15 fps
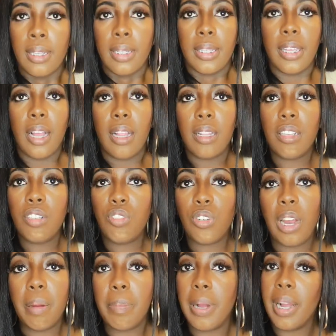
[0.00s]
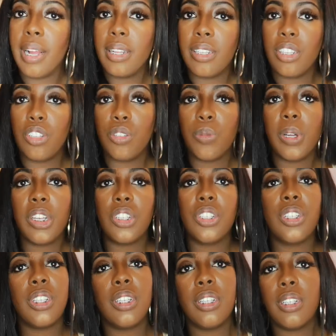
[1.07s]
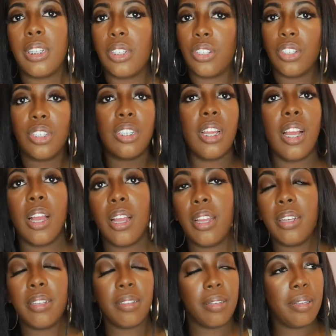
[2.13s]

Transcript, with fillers: y'all, this tripod situation is just not